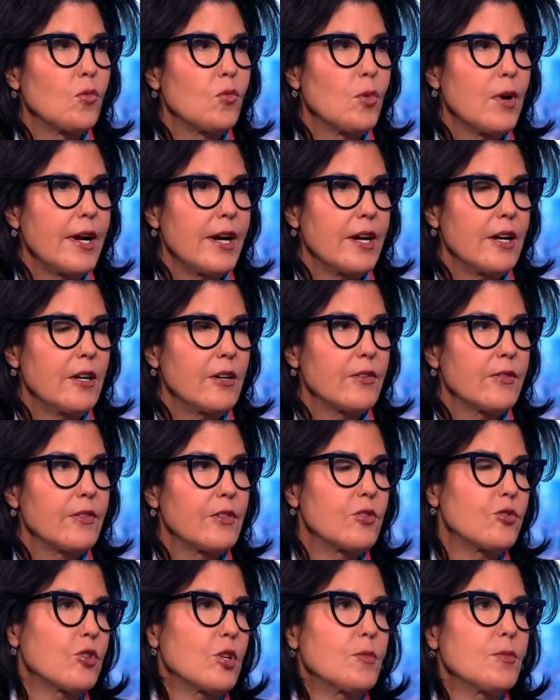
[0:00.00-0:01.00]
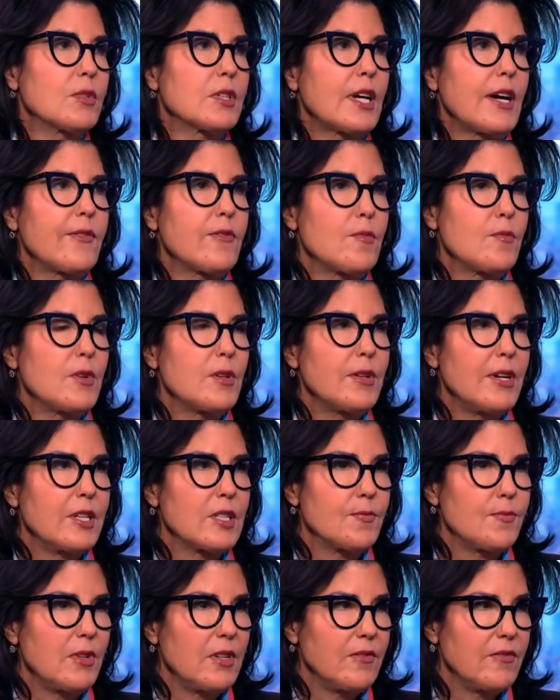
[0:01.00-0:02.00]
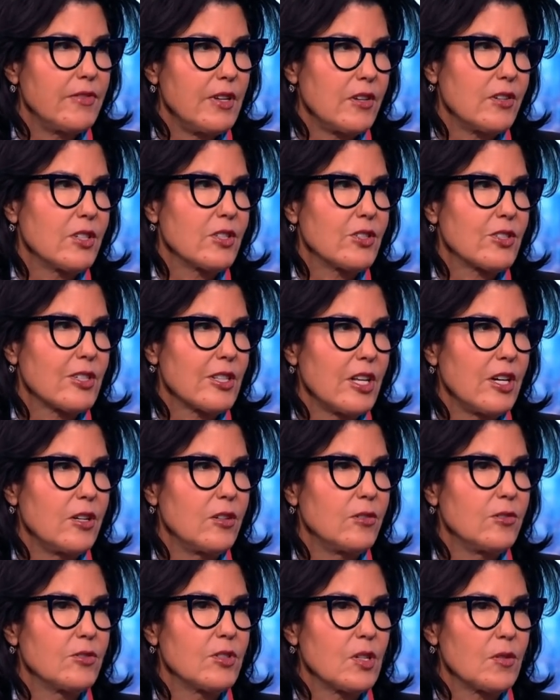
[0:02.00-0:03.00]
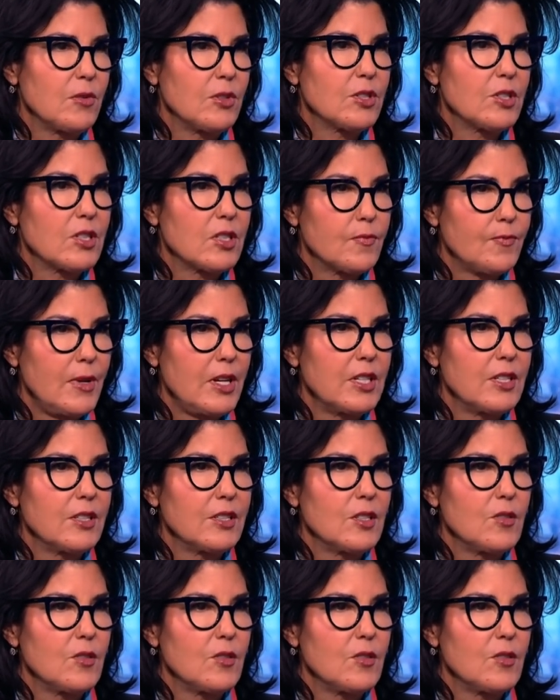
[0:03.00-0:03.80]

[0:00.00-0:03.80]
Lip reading: where the German government has been very slow to want to spend on